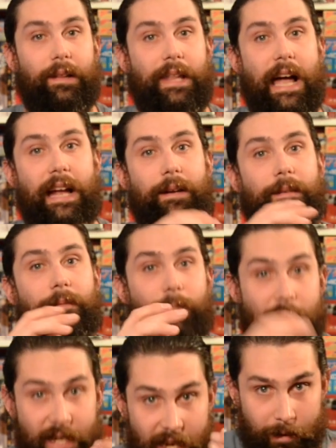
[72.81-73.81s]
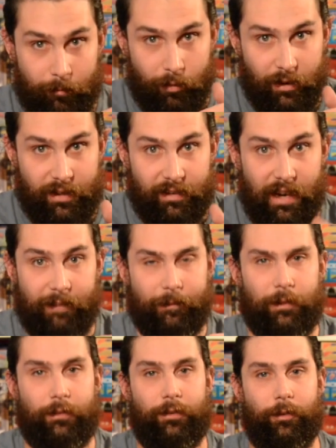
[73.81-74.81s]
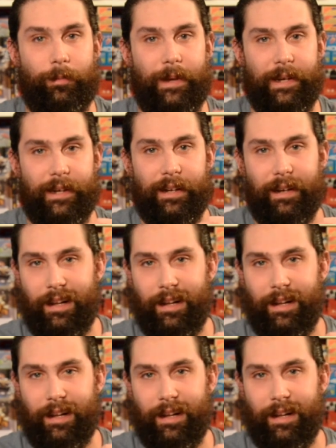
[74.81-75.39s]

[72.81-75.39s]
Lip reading: that became pretty time consuming.